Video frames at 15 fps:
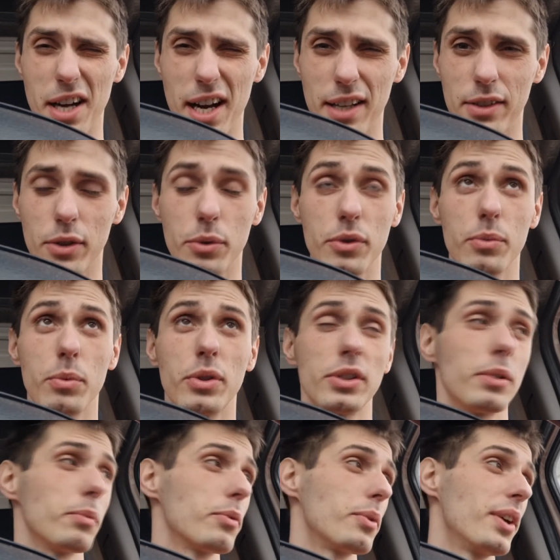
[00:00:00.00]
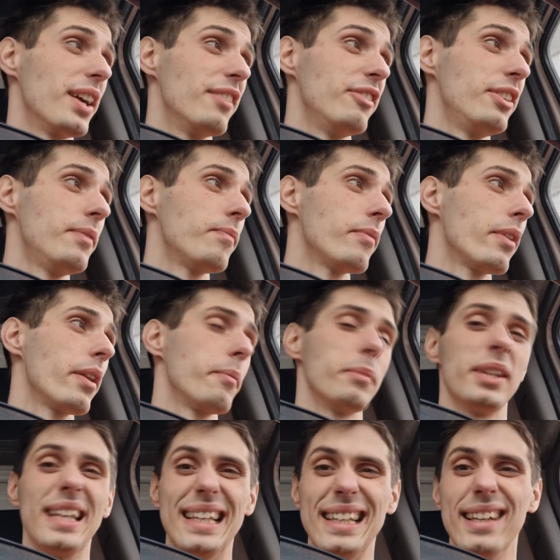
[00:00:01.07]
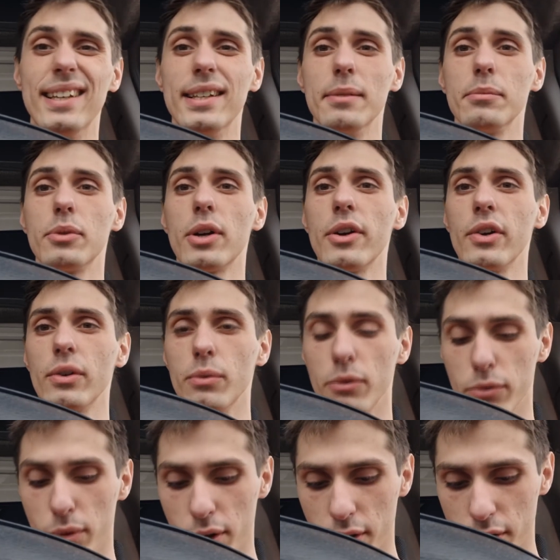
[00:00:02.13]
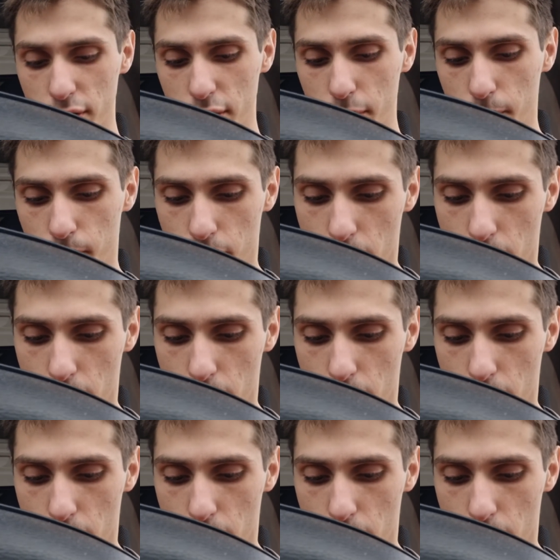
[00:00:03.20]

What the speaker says: those worktops were heavy, but I needed them to carry on with work, so